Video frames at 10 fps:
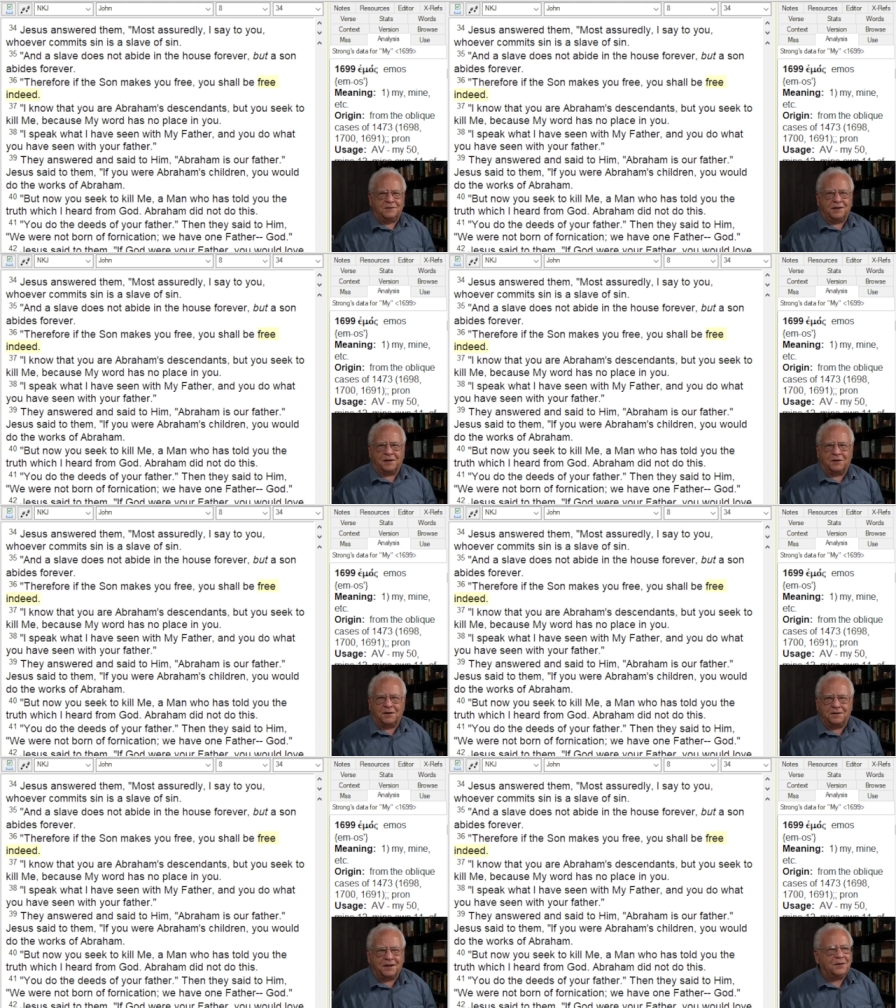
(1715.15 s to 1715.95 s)
in that
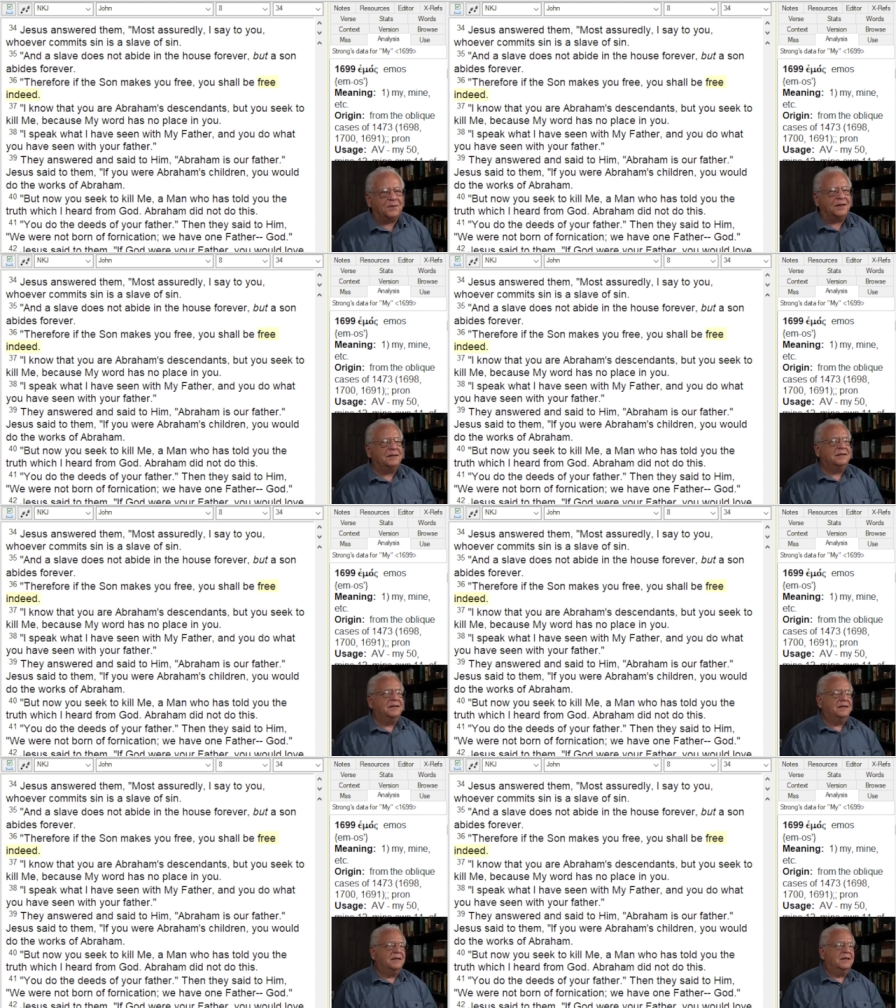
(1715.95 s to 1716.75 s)
God anyway.
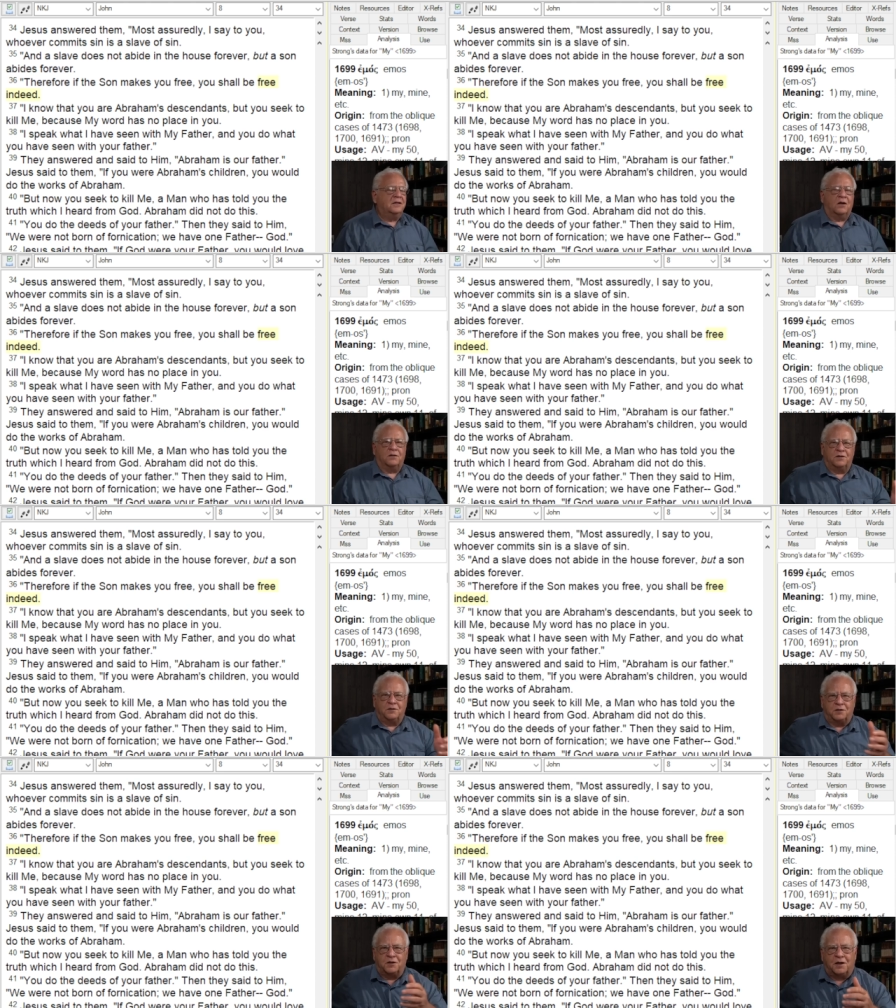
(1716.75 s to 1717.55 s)
No, the,
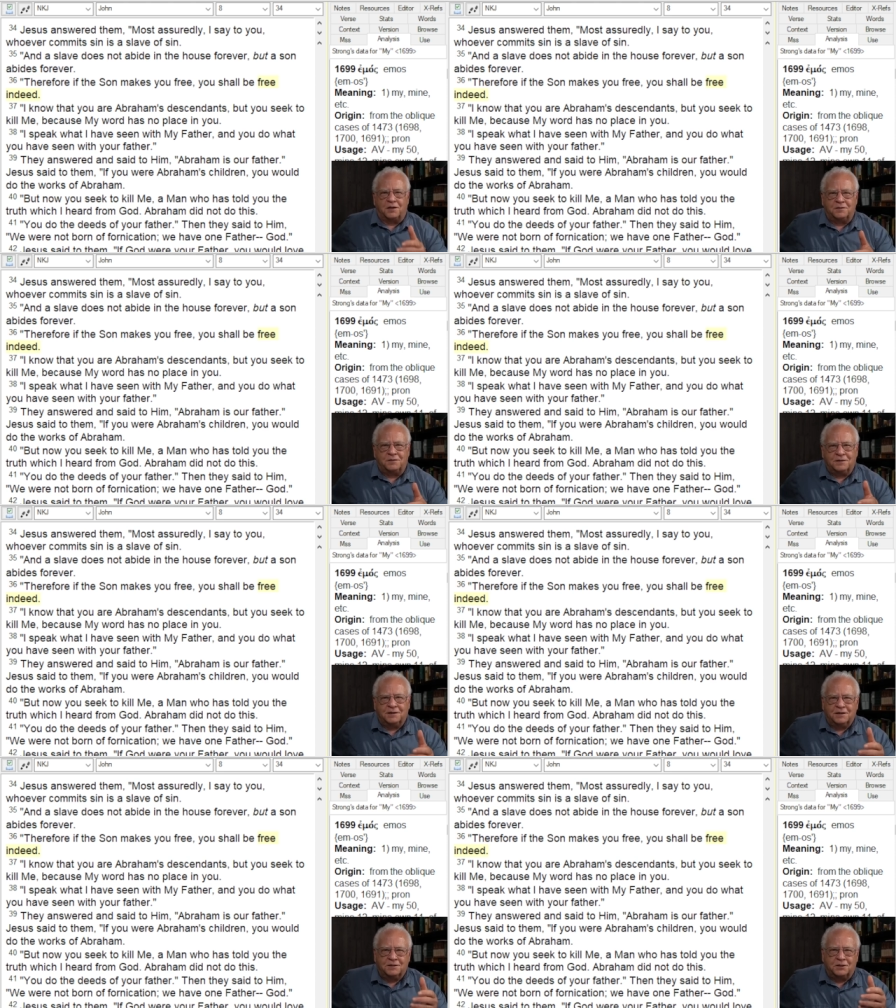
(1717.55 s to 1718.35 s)
the God,
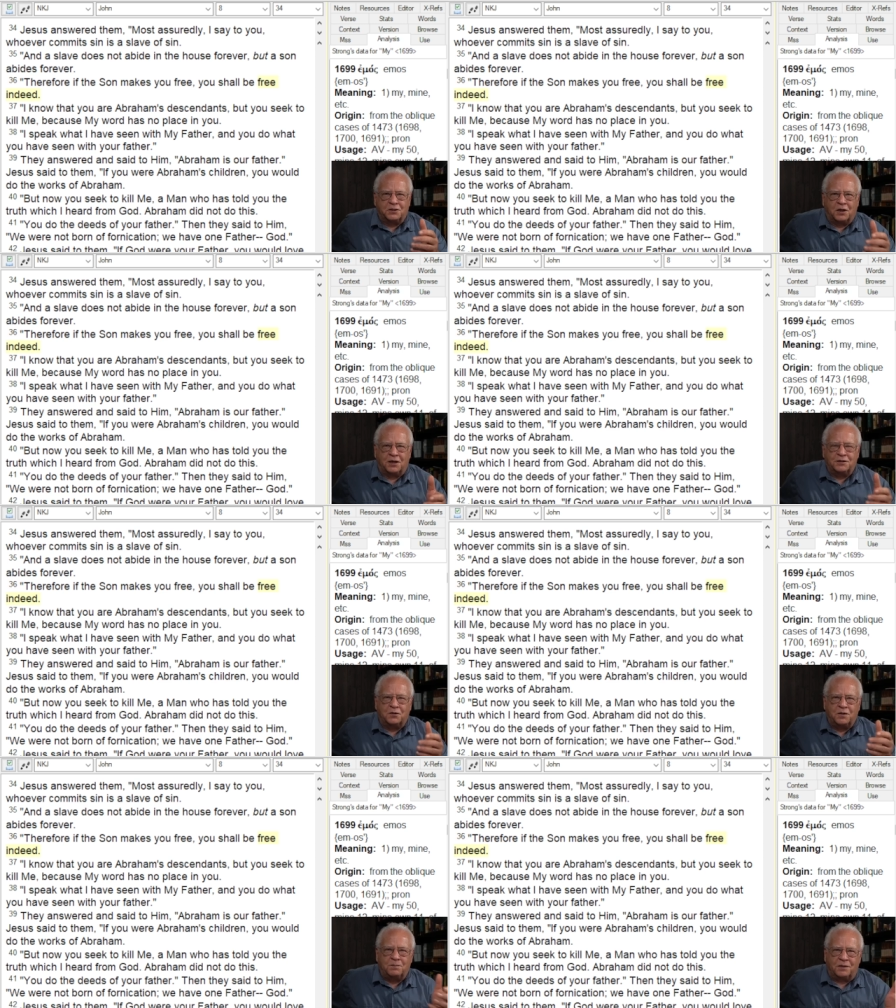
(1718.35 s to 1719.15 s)
the God
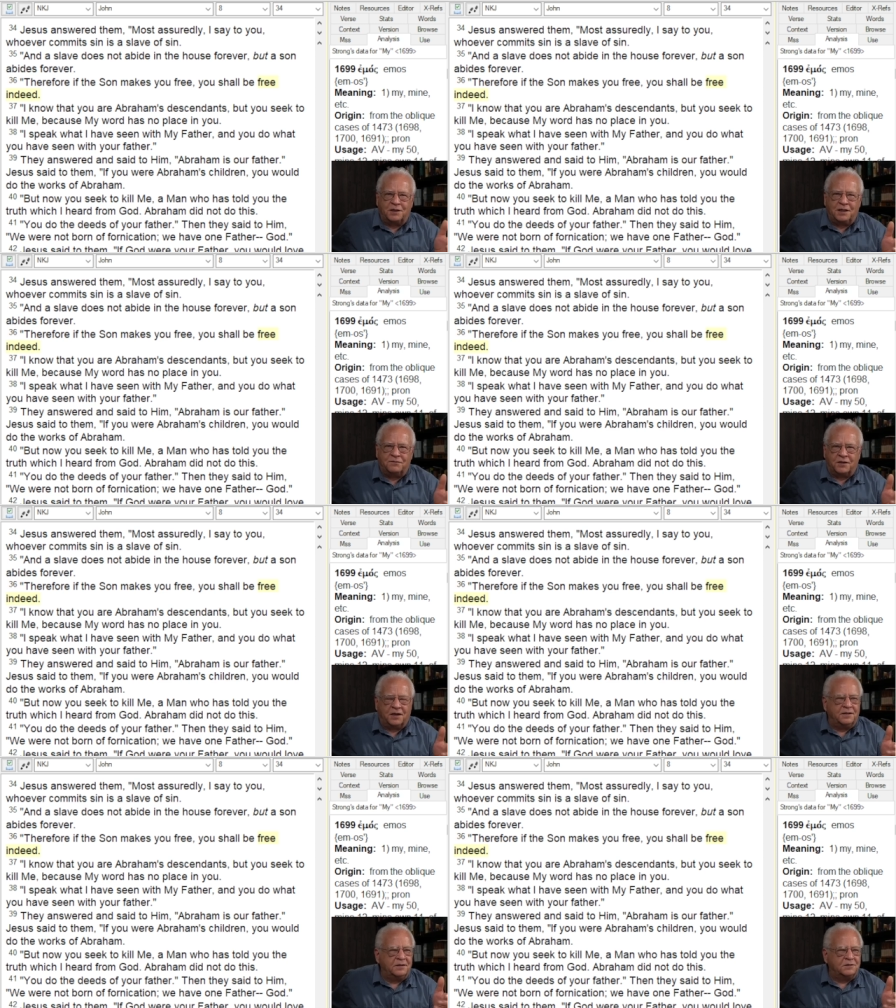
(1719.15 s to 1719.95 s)
that we believe
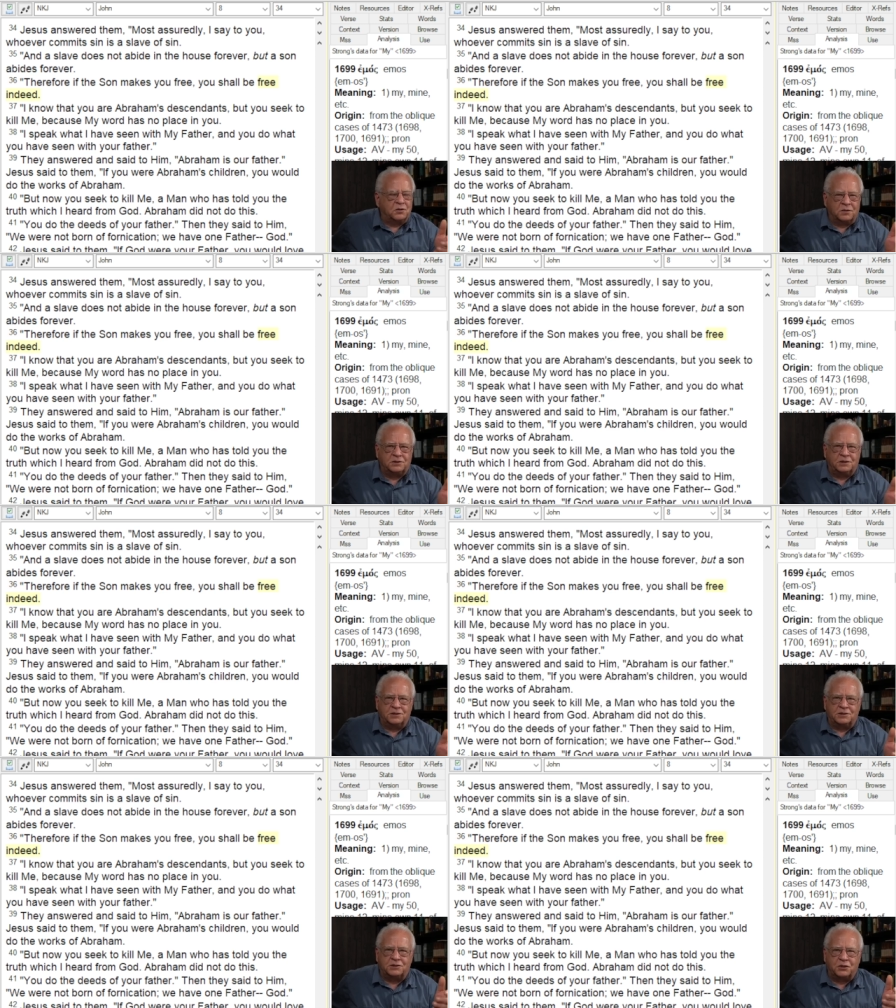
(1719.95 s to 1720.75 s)
in as
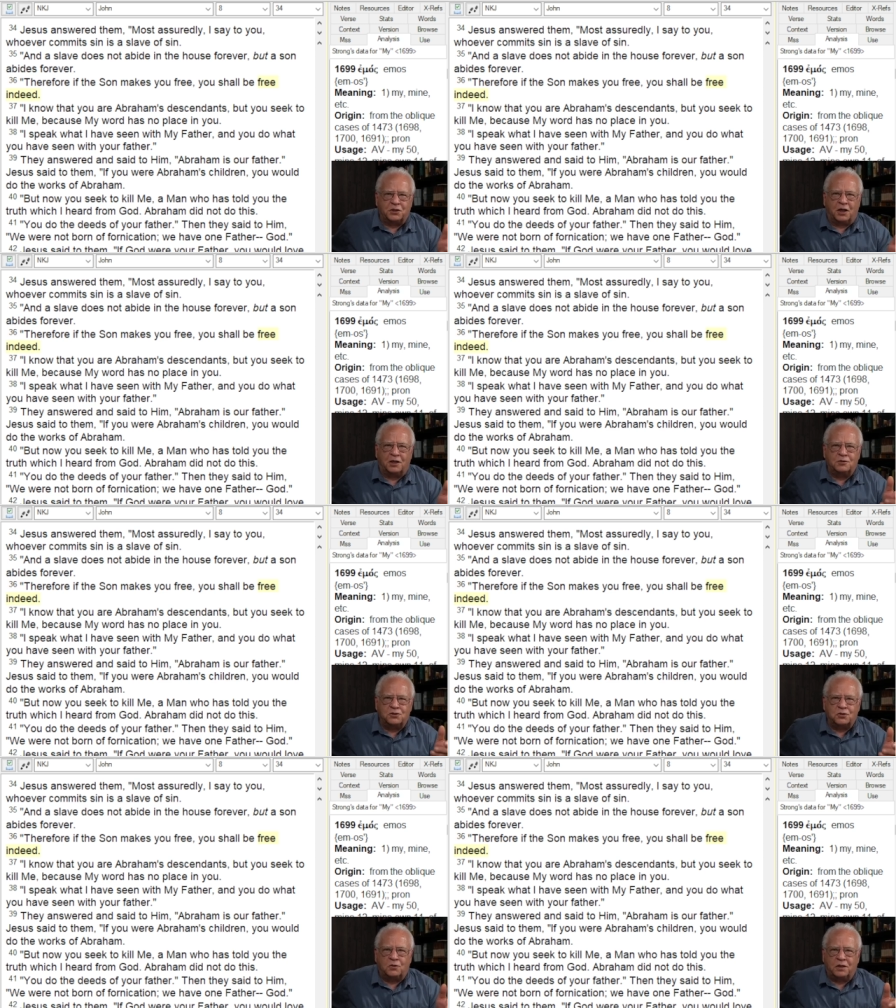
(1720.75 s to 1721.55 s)
Christians is the God who
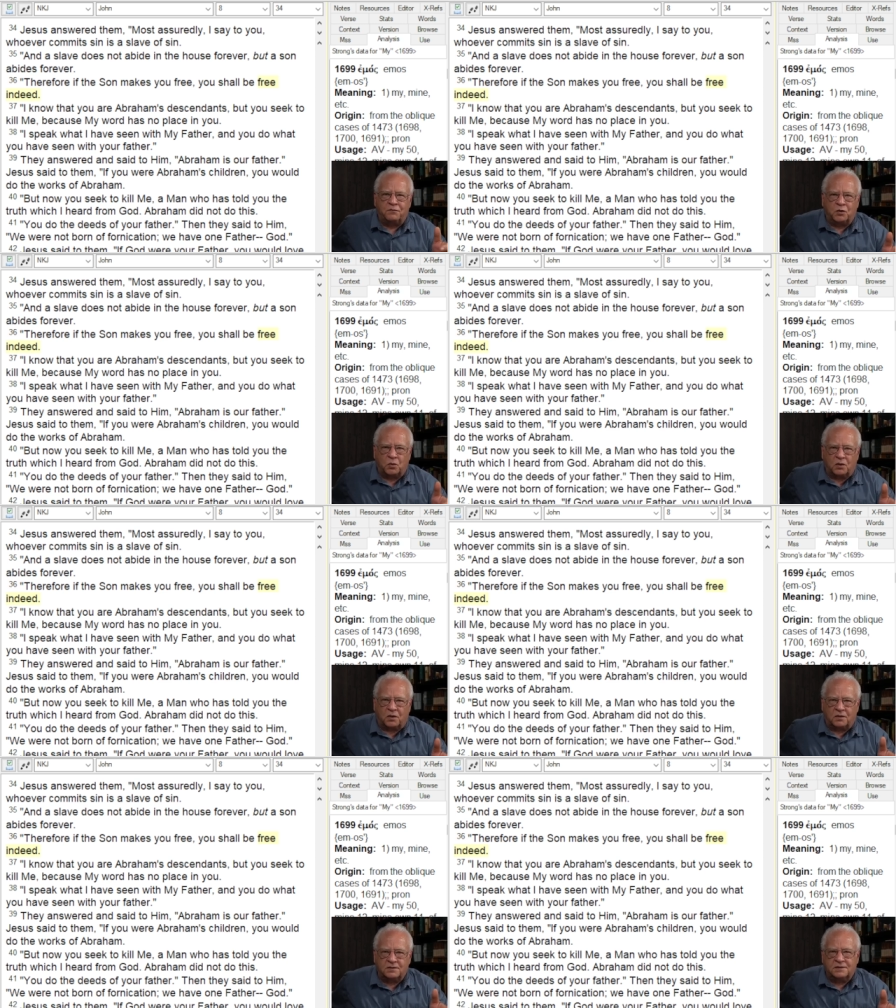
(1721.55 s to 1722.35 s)
so loved the
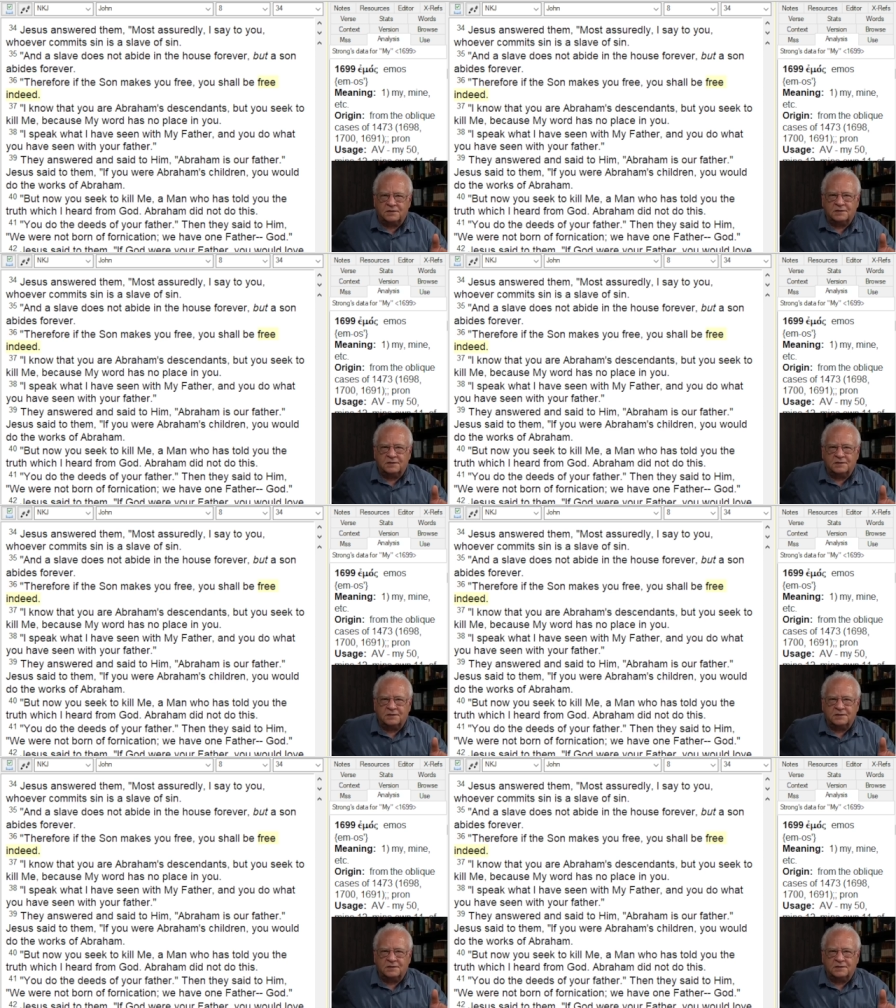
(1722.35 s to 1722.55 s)
world